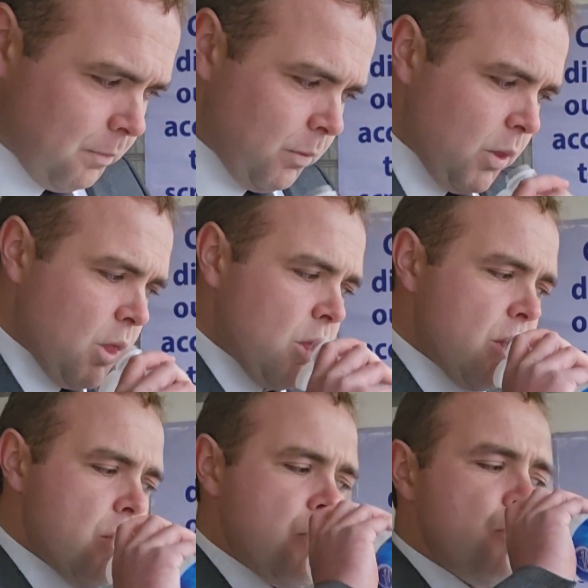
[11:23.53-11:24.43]

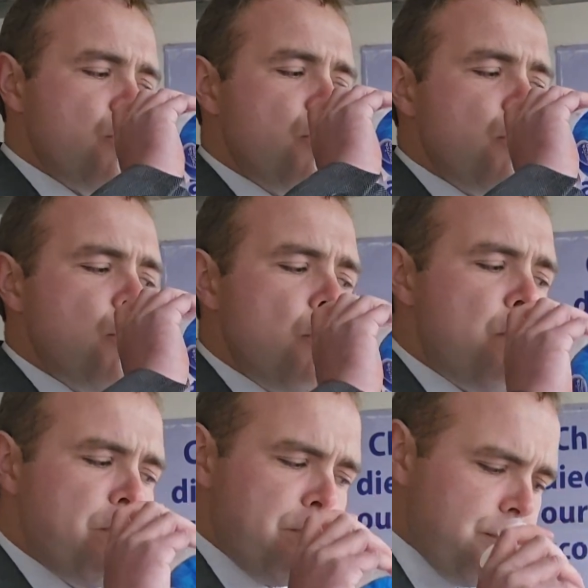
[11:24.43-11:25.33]

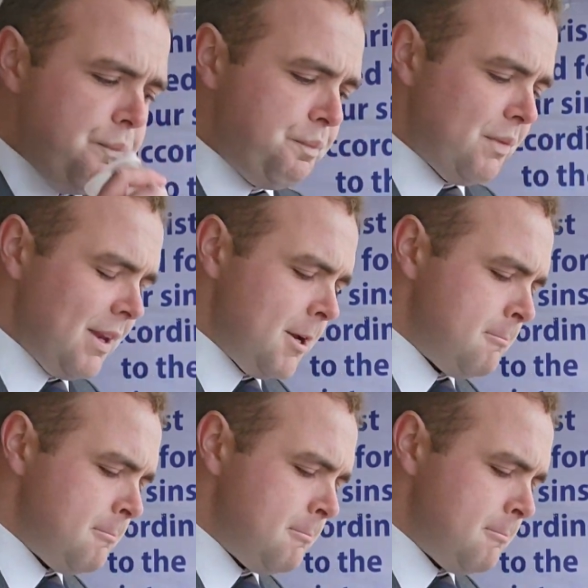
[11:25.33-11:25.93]
No one is speaking in this clip.